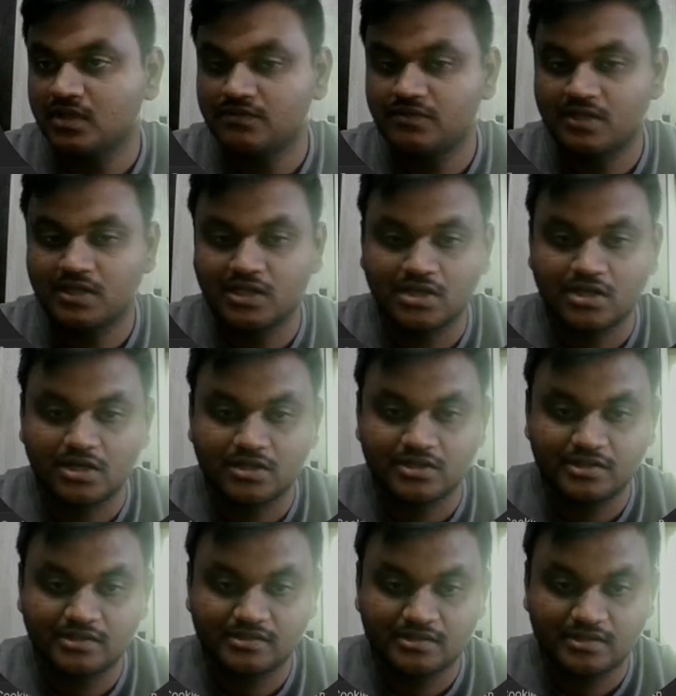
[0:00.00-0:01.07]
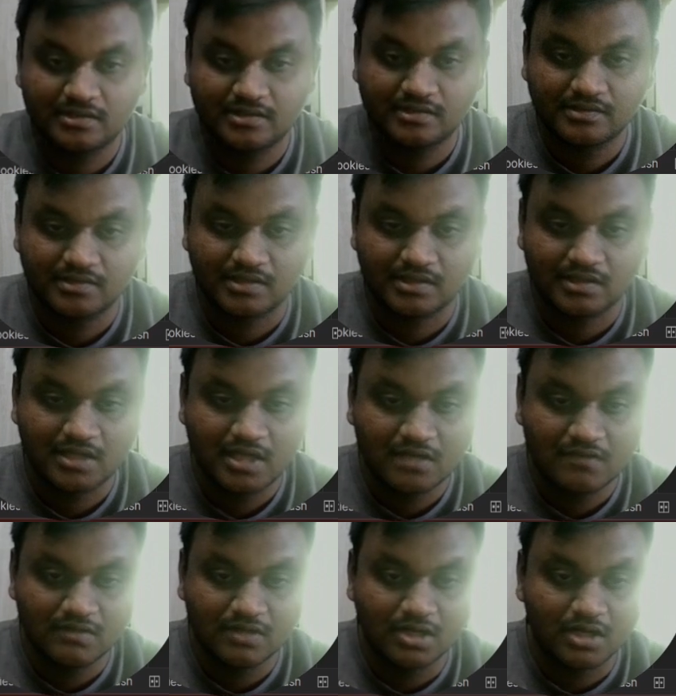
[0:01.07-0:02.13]
If you click on this, see,
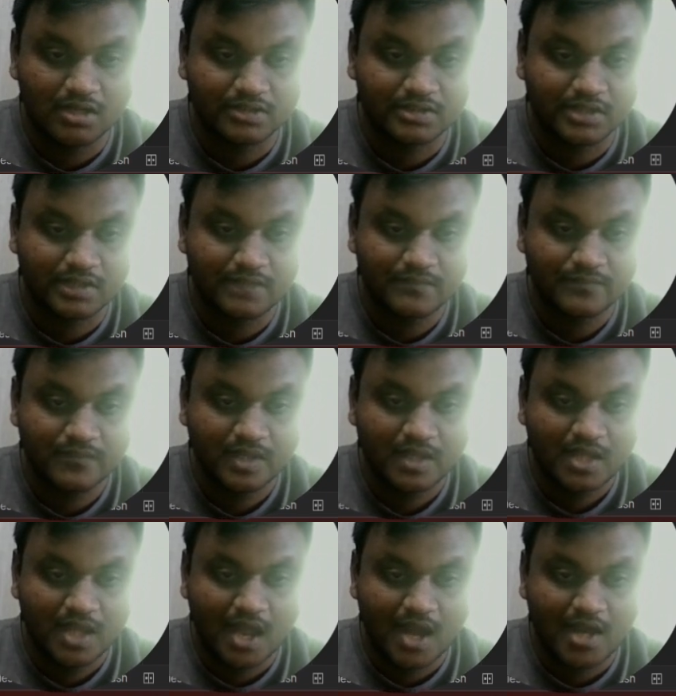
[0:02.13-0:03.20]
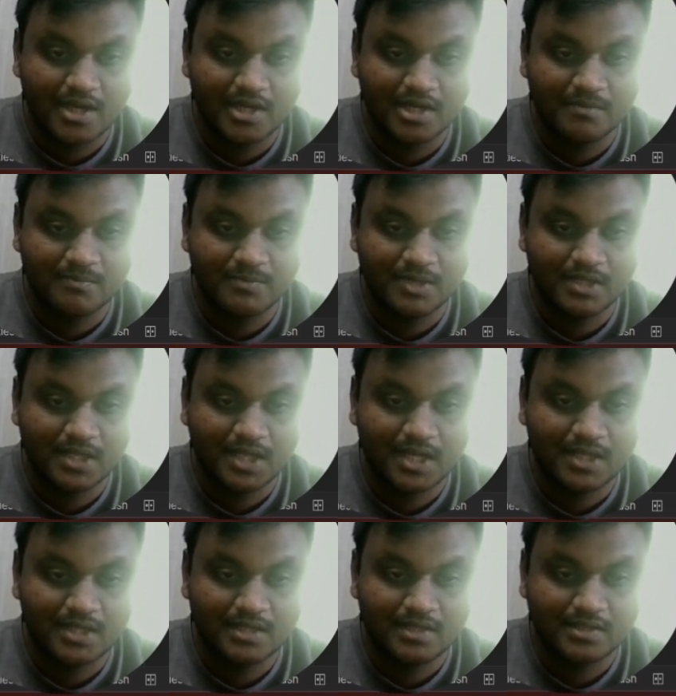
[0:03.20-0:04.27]
we got the ID number
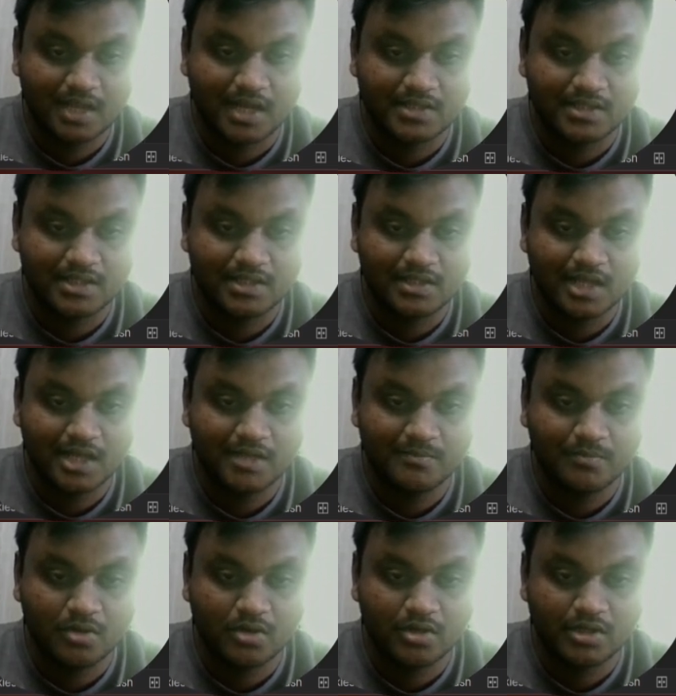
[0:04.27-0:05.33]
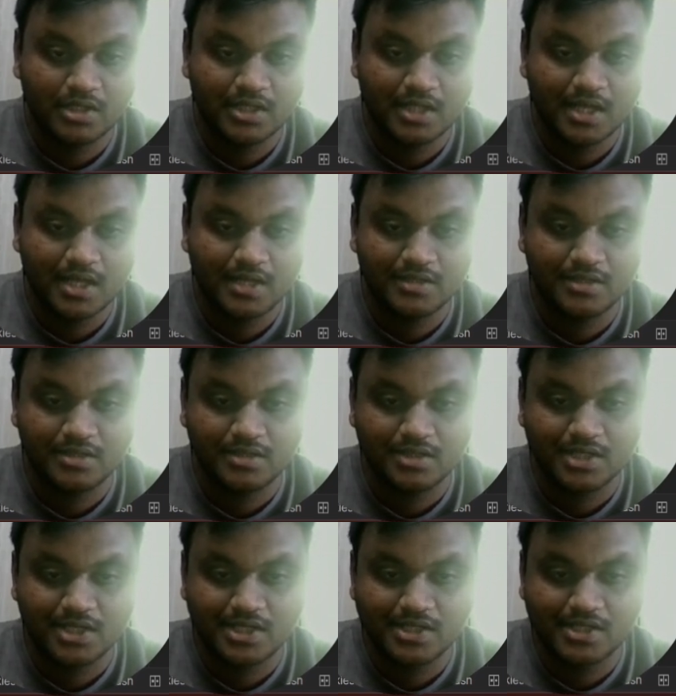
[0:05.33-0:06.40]
and title and body and
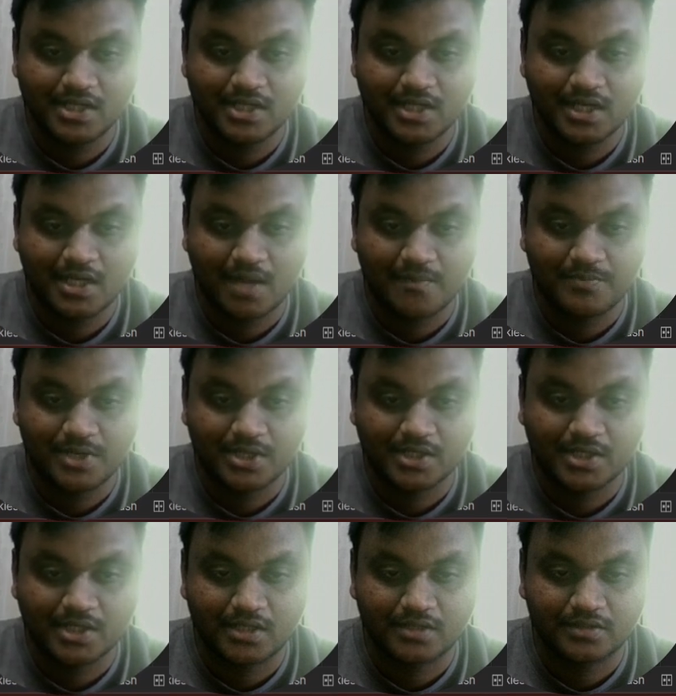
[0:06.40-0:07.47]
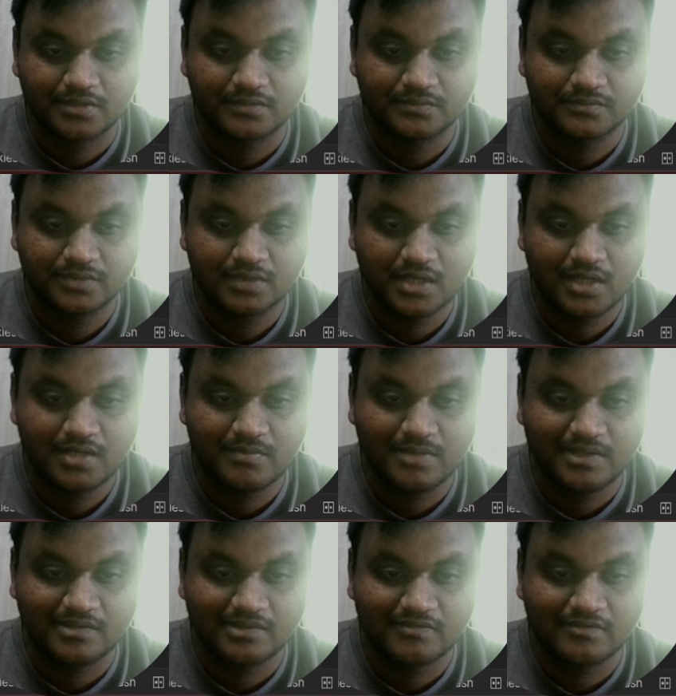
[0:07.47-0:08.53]
created it and updated it. And
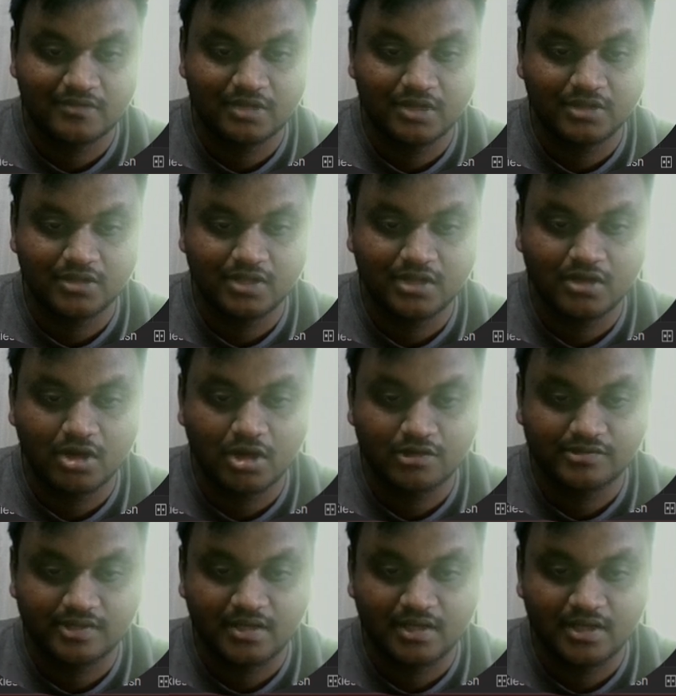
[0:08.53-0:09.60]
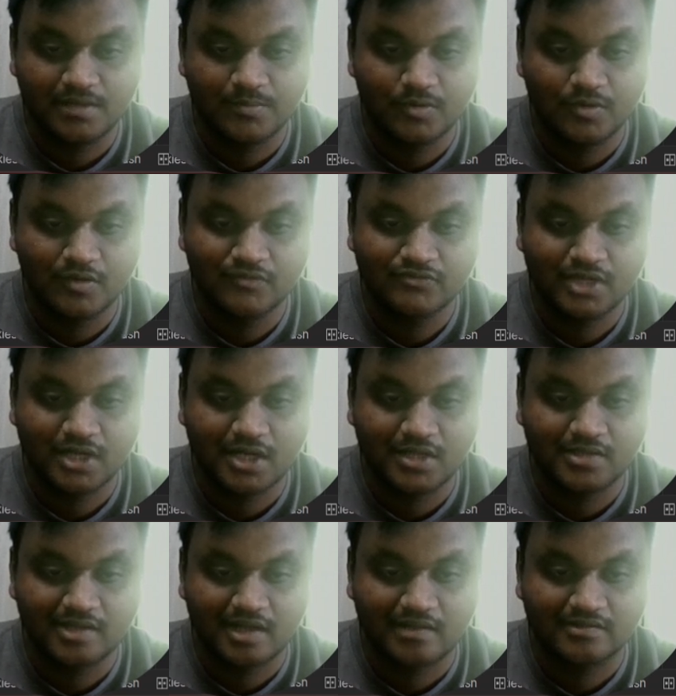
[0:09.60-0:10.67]
message we got the got single post
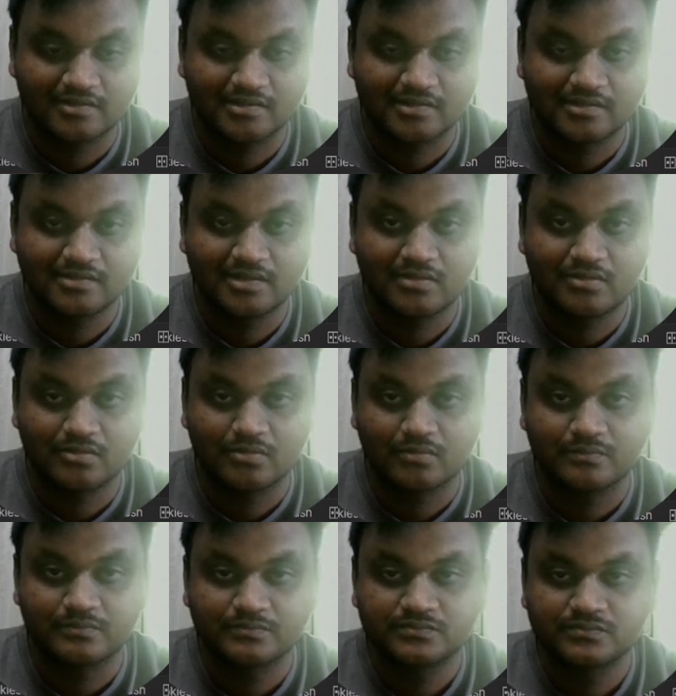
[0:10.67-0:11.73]
and success is a true.